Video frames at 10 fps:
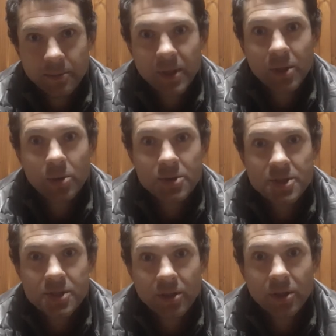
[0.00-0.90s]

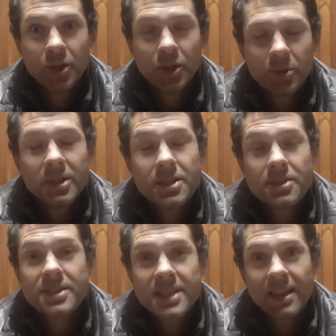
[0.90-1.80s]
because you need
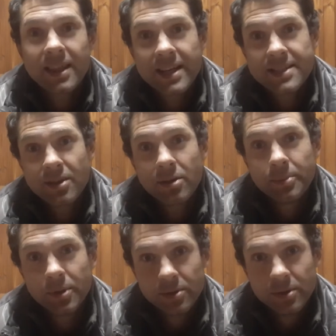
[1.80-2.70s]
to set the
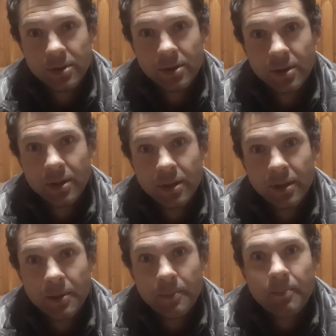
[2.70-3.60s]
example.
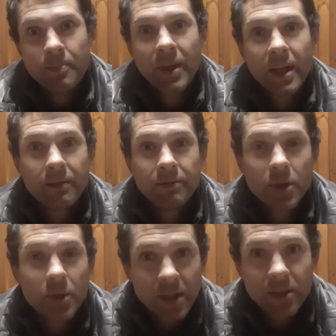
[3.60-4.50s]
If
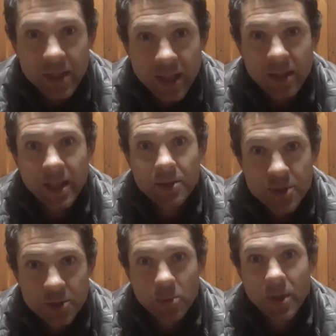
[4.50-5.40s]
you don't go to